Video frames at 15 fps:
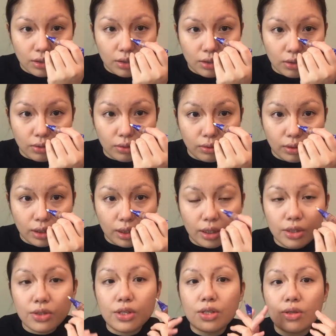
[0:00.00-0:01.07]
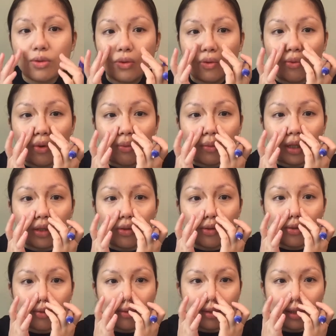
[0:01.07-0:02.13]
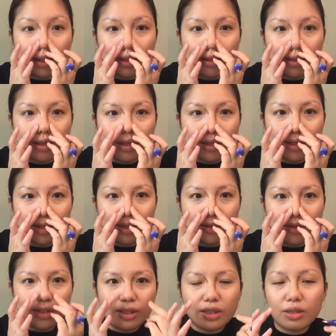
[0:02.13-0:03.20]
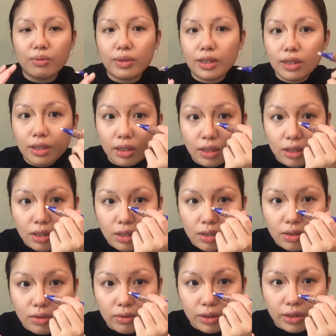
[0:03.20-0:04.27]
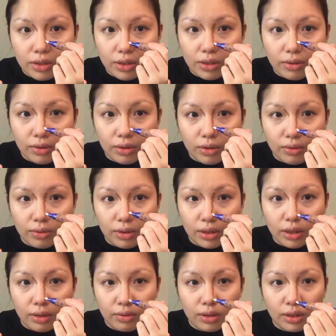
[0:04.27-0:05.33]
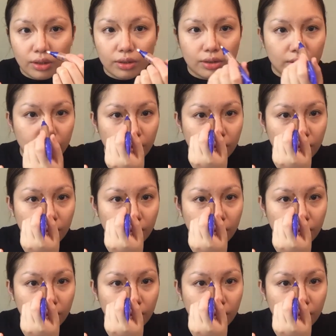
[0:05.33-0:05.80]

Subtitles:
So I just want my nose to like cinch a little bit. So I'm just gonna go down here.